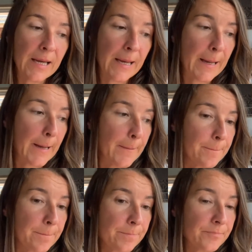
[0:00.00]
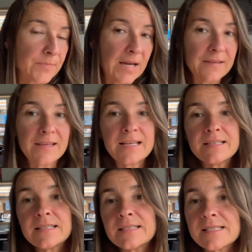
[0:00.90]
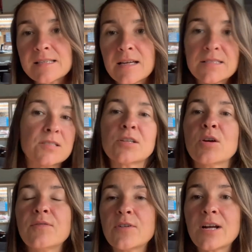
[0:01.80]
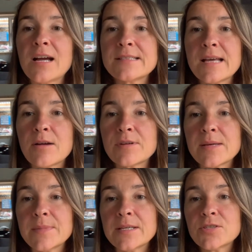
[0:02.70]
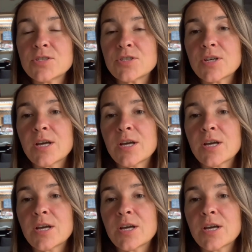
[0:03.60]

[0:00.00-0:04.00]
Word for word: Um, I then decided to go for a cutout image